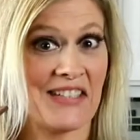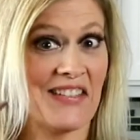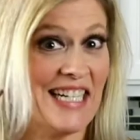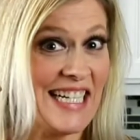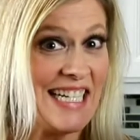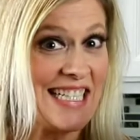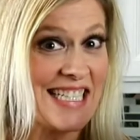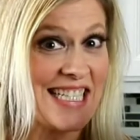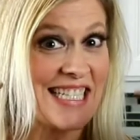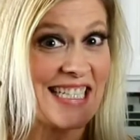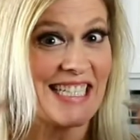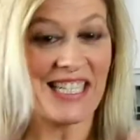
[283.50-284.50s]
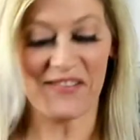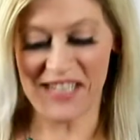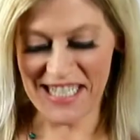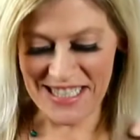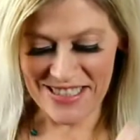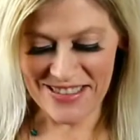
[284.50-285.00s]
All right, here
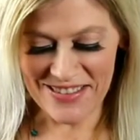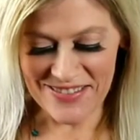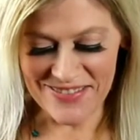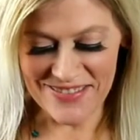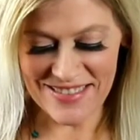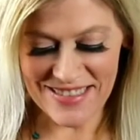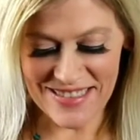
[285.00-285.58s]
we go.